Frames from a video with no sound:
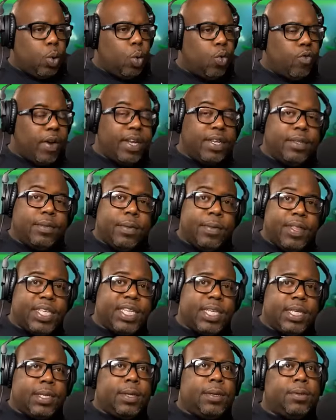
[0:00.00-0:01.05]
All right, so this
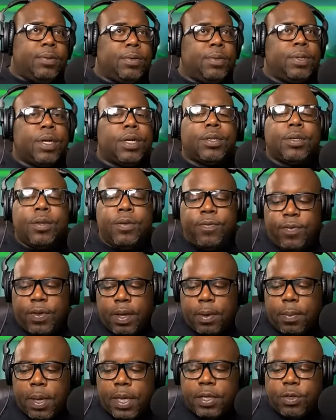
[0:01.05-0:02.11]
is a suggestion via
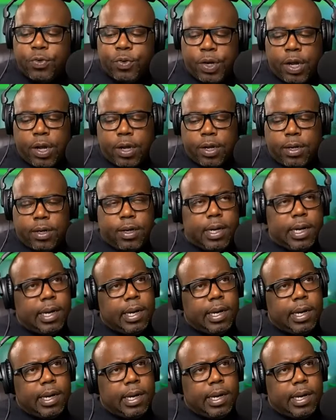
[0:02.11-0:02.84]
Patreon.